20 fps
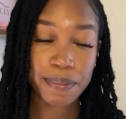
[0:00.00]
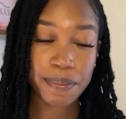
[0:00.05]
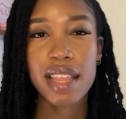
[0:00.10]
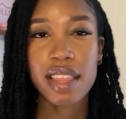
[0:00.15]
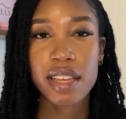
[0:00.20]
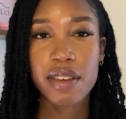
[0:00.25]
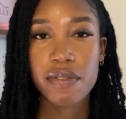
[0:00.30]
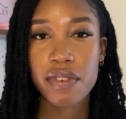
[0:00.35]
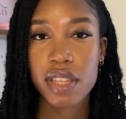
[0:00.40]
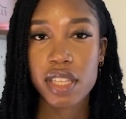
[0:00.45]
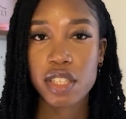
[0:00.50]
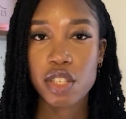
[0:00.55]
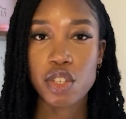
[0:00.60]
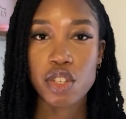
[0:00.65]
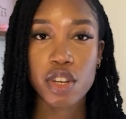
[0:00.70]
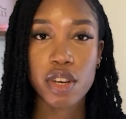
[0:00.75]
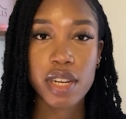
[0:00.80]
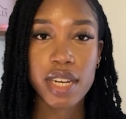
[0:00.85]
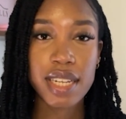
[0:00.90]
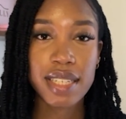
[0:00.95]
I think for this you
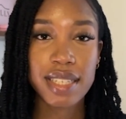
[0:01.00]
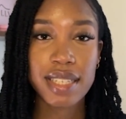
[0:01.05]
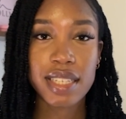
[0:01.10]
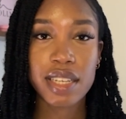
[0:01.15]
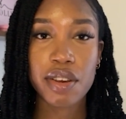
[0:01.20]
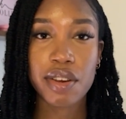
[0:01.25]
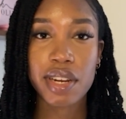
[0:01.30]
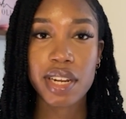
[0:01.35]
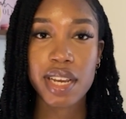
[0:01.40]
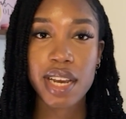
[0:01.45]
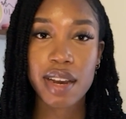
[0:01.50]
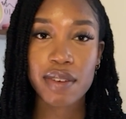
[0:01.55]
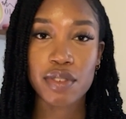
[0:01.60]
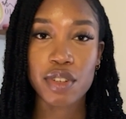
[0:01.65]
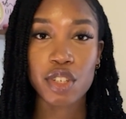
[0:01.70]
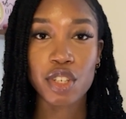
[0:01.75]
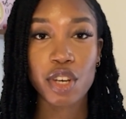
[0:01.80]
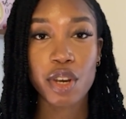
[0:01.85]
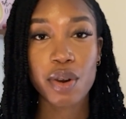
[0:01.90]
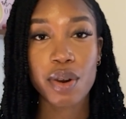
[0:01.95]
don't necessarily have
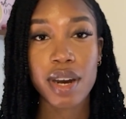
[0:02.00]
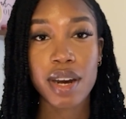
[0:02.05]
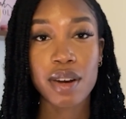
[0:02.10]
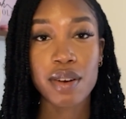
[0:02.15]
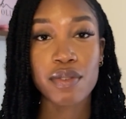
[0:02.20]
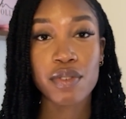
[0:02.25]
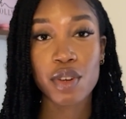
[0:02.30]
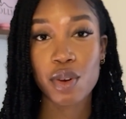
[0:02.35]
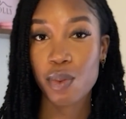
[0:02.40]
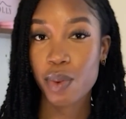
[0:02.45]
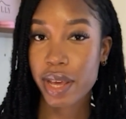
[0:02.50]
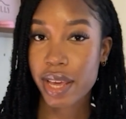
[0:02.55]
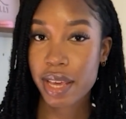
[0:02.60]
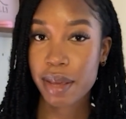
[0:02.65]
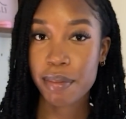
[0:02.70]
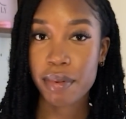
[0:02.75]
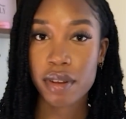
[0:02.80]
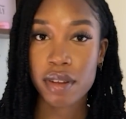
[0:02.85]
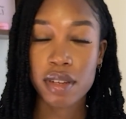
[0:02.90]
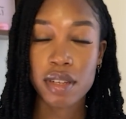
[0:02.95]
to go out of your way,
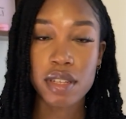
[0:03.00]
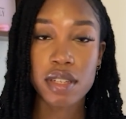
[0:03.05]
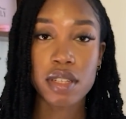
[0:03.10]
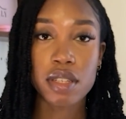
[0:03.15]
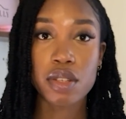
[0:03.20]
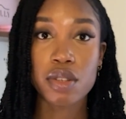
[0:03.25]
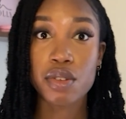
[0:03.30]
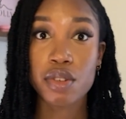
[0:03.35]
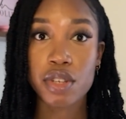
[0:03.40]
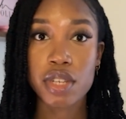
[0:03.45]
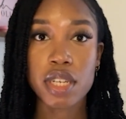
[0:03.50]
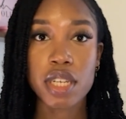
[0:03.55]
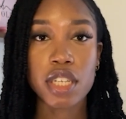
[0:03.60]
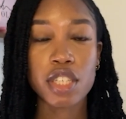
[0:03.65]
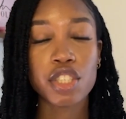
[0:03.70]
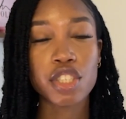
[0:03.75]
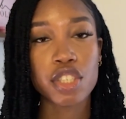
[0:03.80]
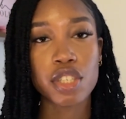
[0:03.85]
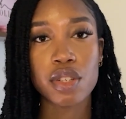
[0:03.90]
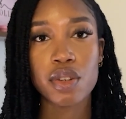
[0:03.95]
because your uni
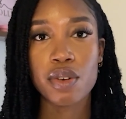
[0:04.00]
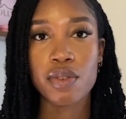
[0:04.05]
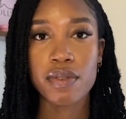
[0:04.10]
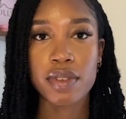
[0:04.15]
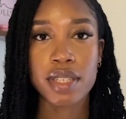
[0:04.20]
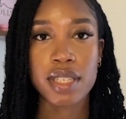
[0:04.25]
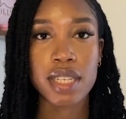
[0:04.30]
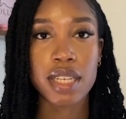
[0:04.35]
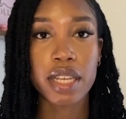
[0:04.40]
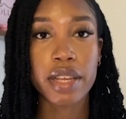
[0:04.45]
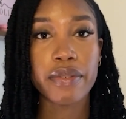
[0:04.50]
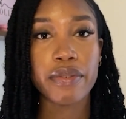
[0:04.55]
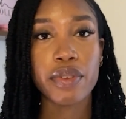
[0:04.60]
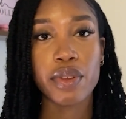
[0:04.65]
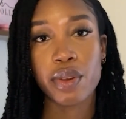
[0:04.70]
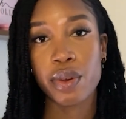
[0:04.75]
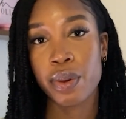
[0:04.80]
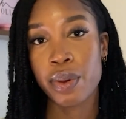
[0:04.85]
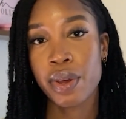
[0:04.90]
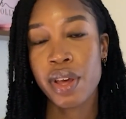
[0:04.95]
should obviously give
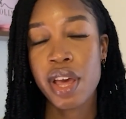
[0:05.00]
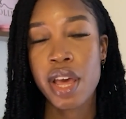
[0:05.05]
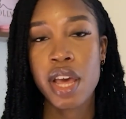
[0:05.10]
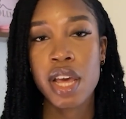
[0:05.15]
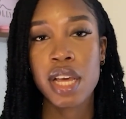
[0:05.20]
you